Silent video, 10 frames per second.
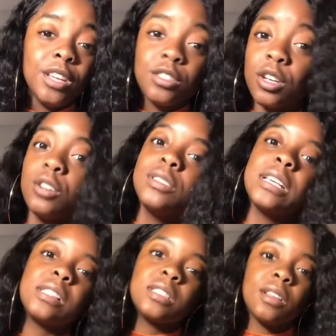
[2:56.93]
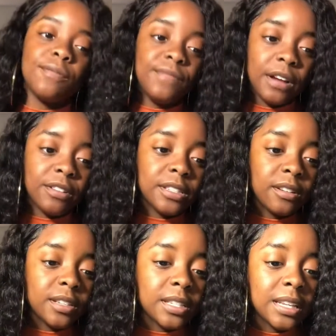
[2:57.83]
So take this stuff very
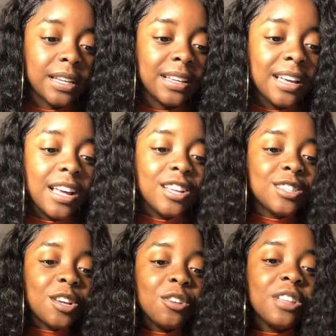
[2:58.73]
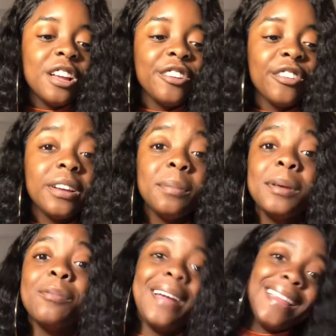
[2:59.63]
seriously. So then you're going to
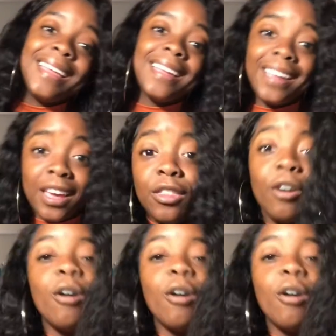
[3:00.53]
be waiting in the